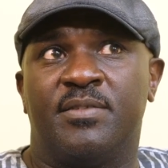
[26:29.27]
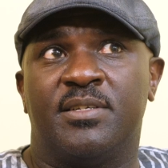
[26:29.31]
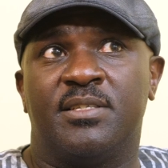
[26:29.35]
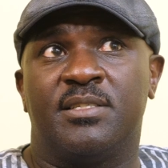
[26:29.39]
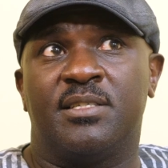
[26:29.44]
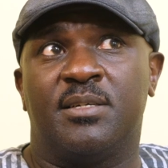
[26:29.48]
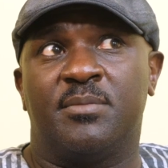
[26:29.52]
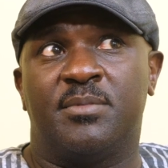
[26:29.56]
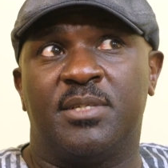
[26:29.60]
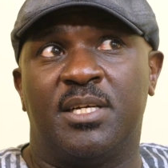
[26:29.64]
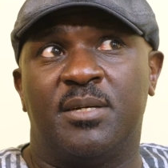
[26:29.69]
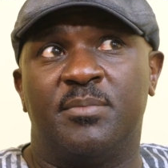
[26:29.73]
And
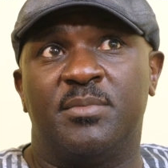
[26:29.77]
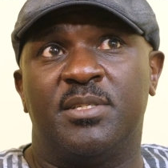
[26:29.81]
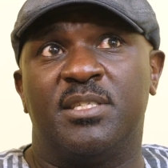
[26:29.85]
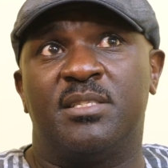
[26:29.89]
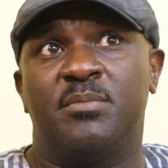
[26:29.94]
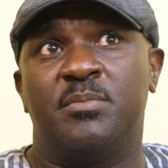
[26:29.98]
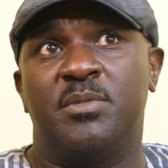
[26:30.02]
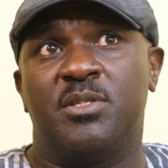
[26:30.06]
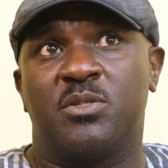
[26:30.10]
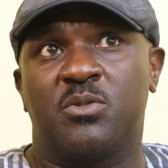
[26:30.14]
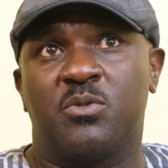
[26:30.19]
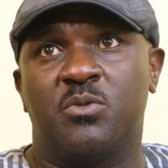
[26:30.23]
sometimes
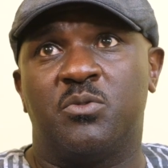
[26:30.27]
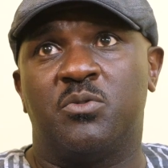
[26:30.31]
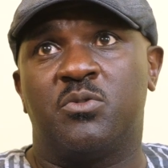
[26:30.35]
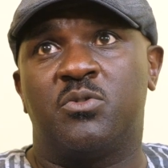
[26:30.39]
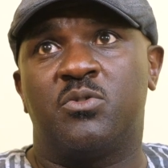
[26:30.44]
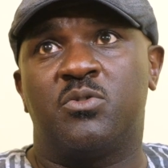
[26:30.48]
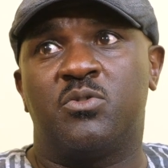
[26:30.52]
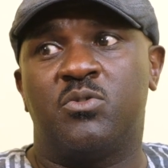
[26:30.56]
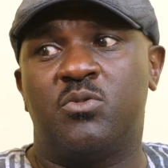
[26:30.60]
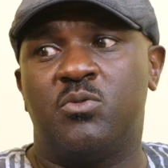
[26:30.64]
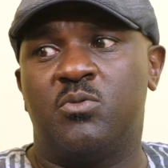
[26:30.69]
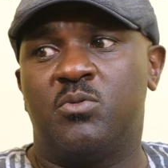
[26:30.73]
it's
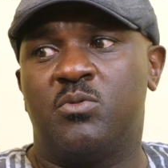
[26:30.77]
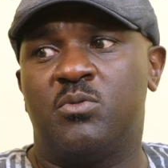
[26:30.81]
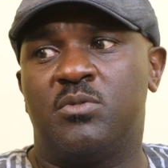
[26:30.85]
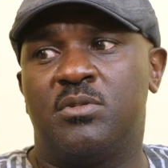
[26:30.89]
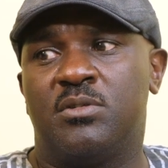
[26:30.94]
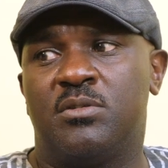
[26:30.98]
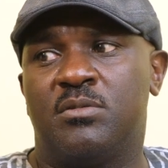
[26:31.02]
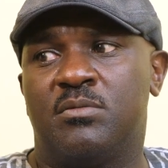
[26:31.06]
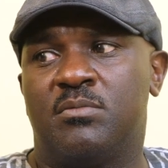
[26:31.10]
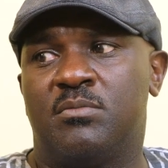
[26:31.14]
misconstrued